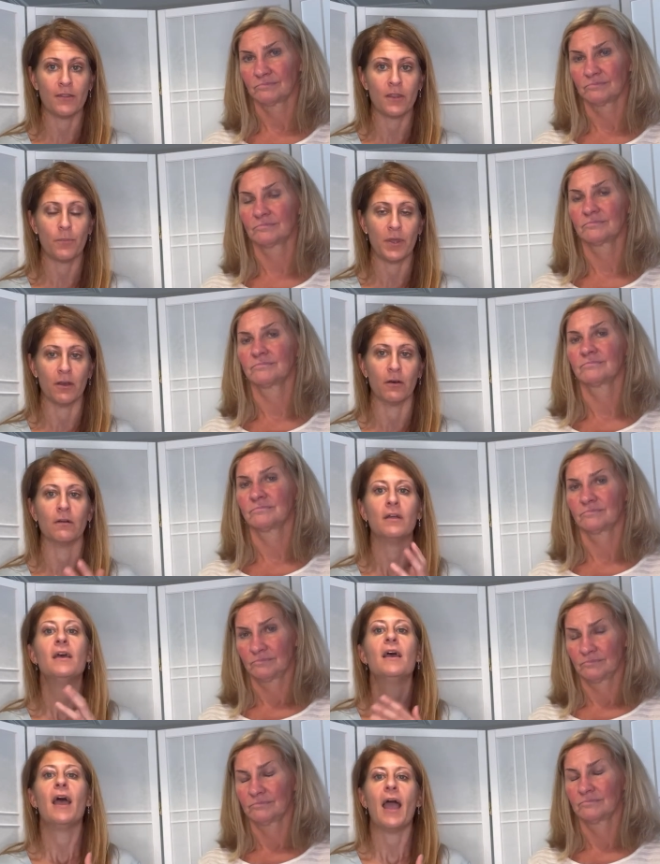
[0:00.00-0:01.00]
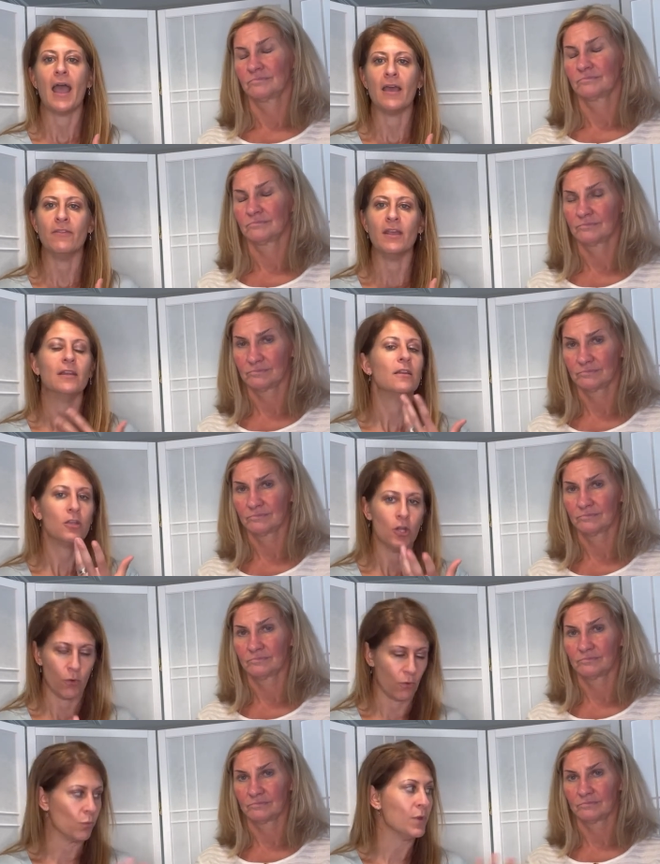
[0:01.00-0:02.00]
Speaker 1: the pill. And then, you
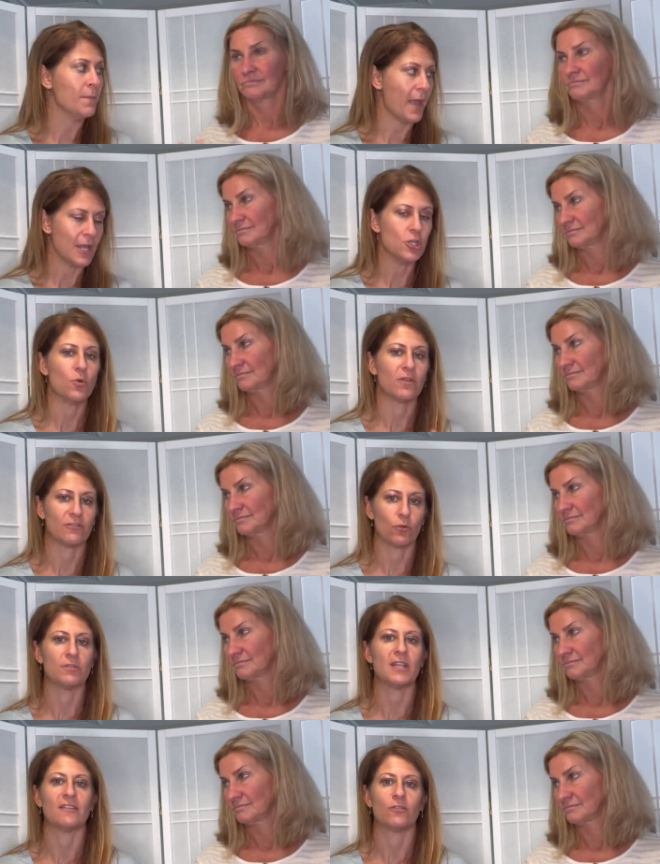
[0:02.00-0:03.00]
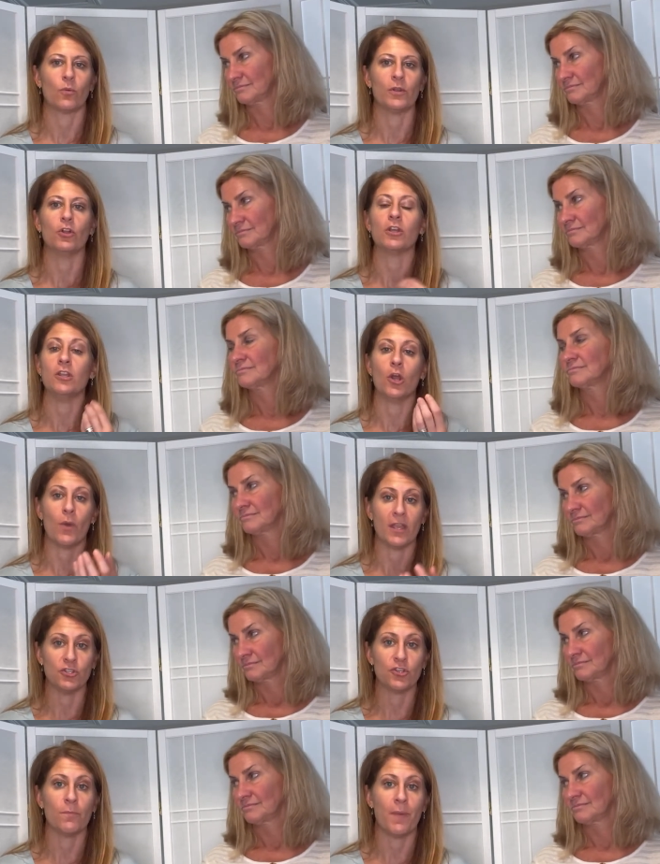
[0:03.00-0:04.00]
know, we may do a stool test where we look, you know,
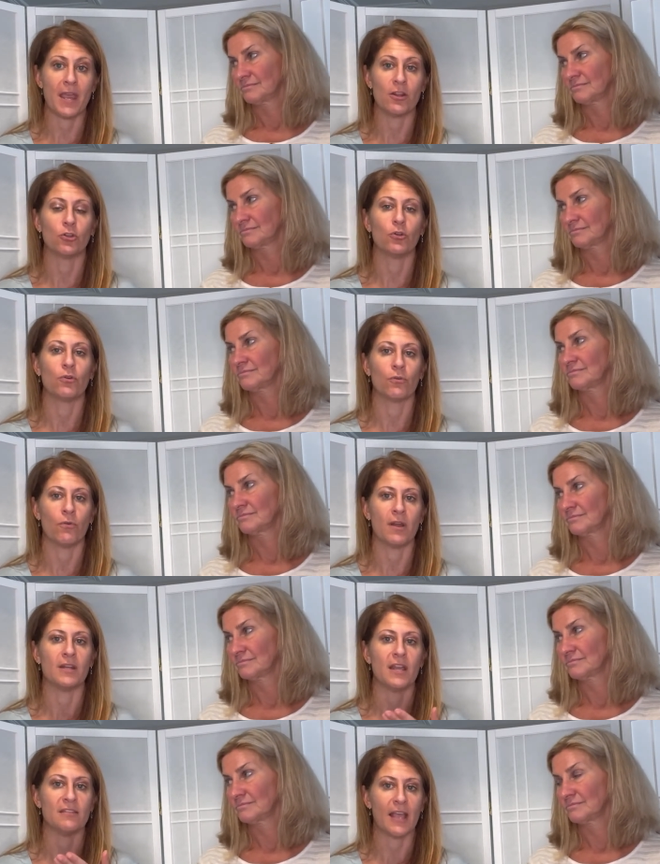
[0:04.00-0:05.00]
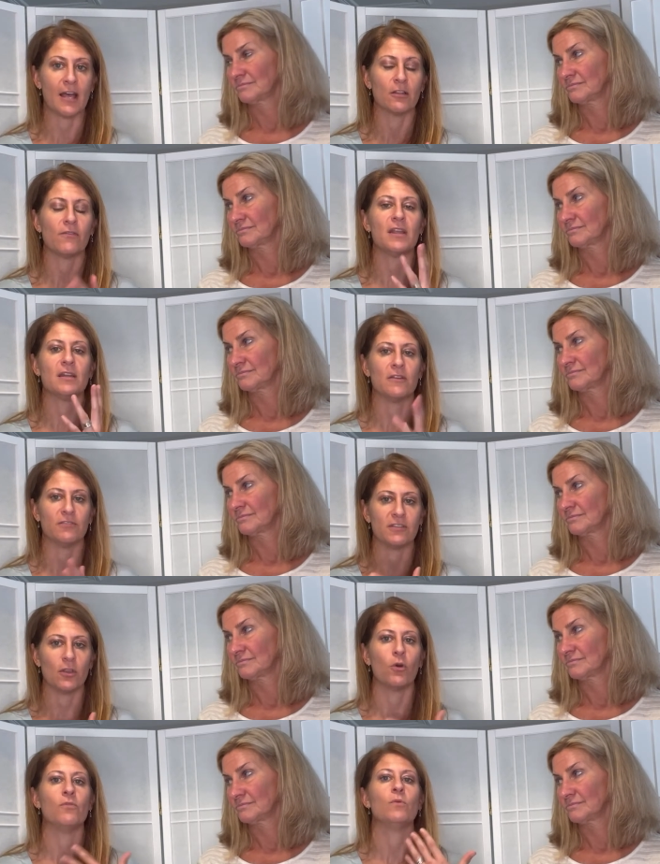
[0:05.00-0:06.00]
is your beta glucuronidase elevated? If
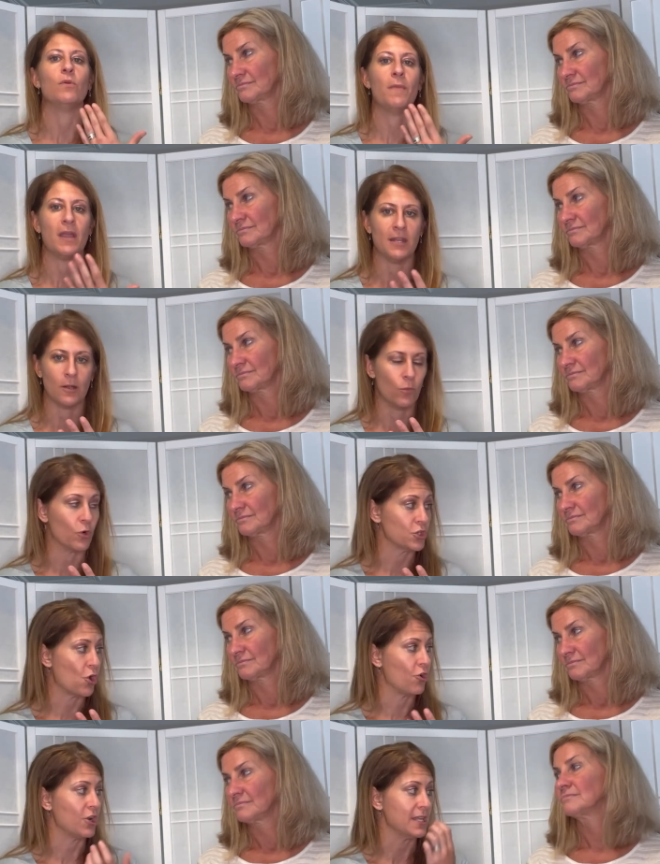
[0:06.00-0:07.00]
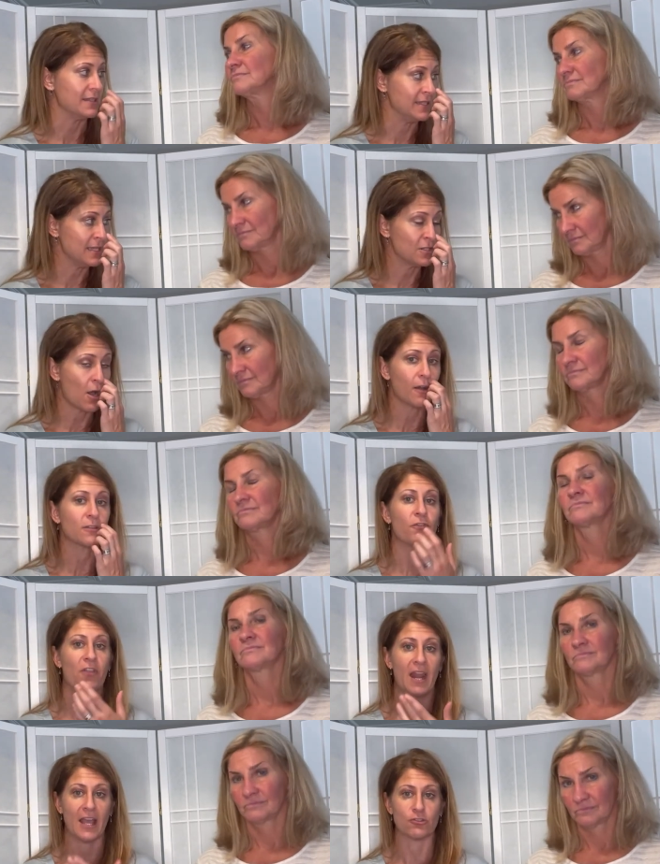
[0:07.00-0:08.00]
so, then we may need a more targeted detox for
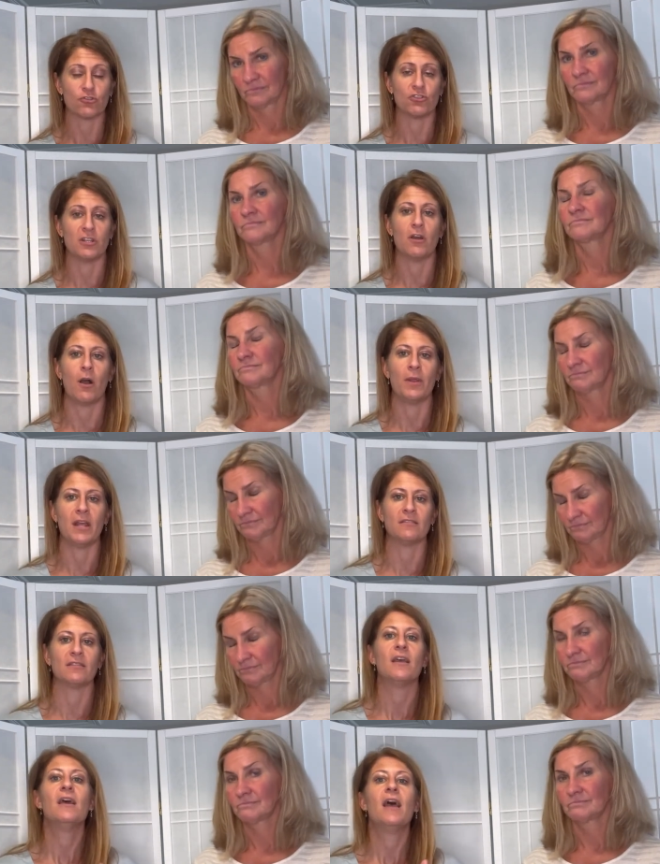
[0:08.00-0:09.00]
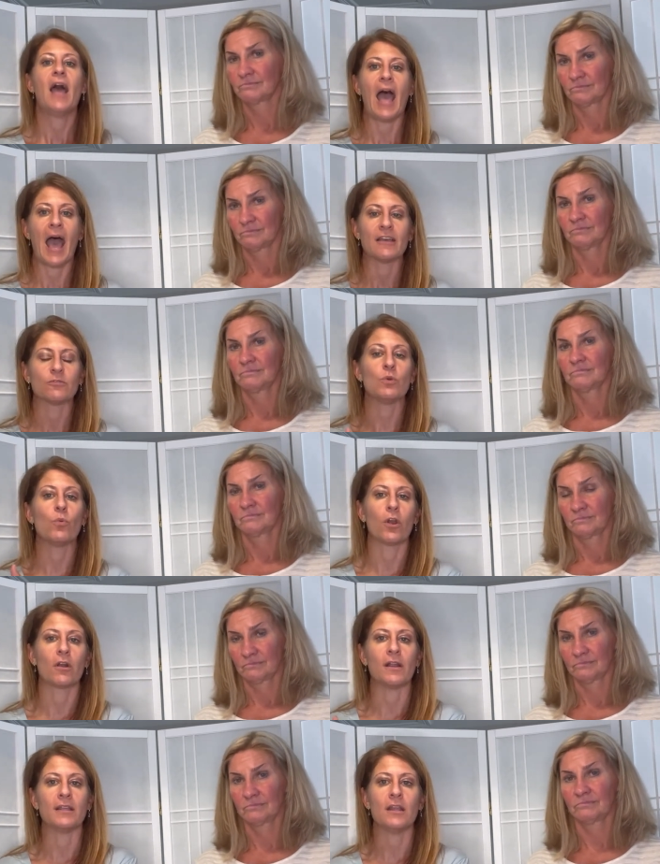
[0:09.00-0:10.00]
that estrogen dominance as we
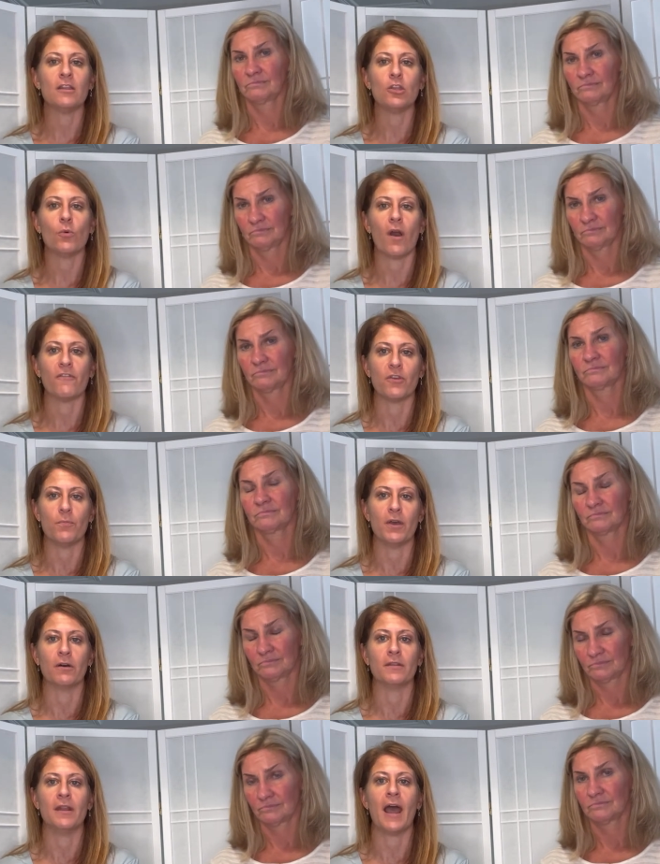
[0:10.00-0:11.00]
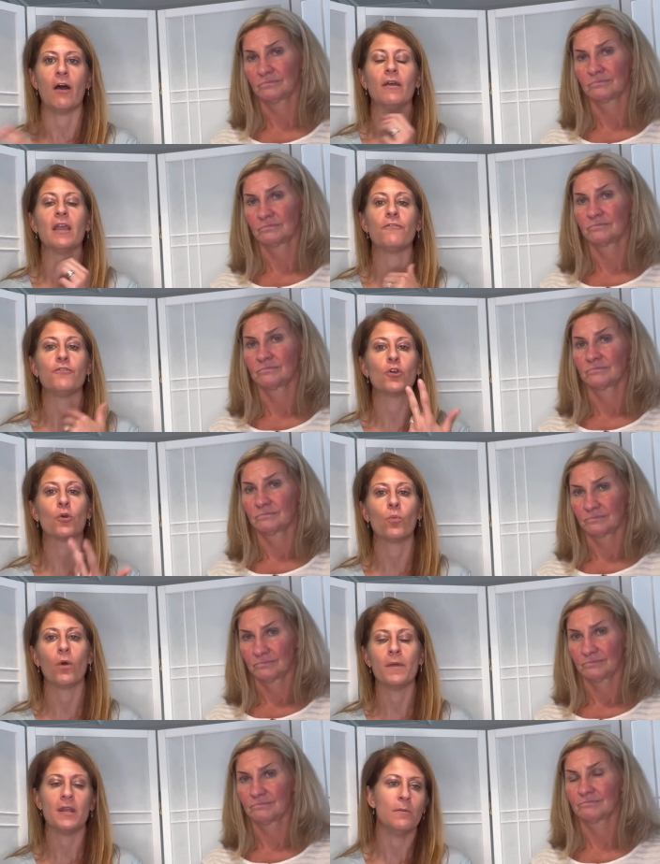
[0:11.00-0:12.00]
work on getting you off the pill. Now, if you're a
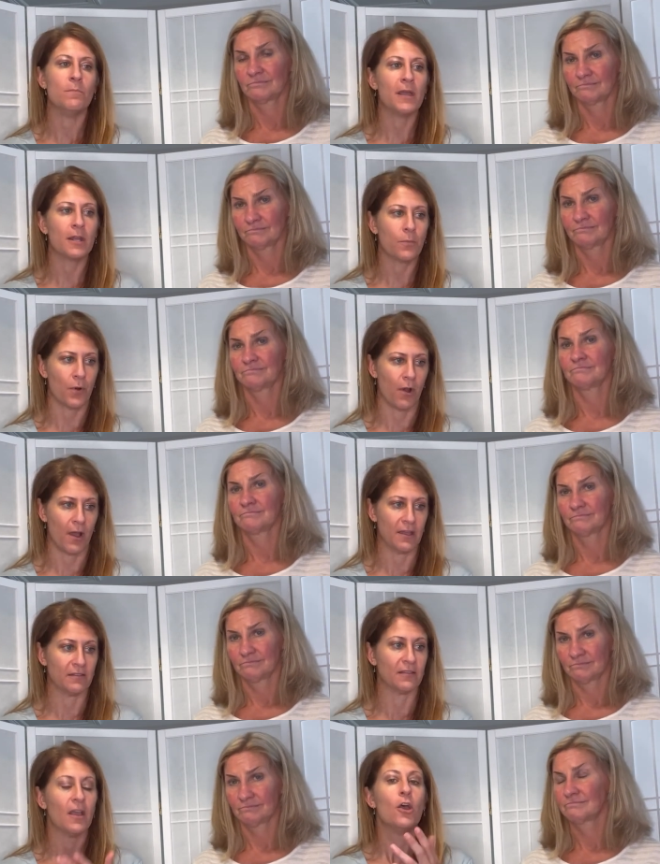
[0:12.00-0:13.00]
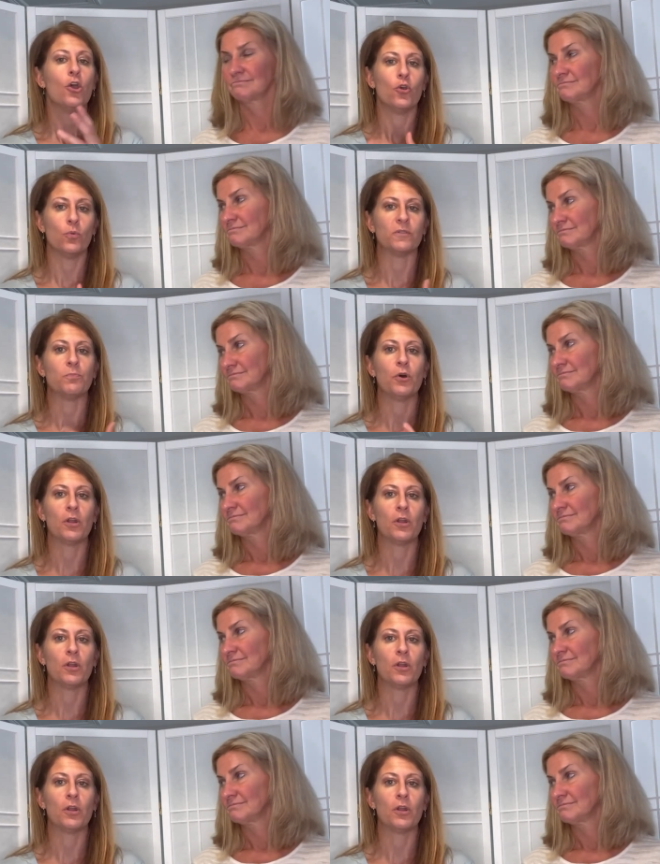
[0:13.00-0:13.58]
woman in menopause who was put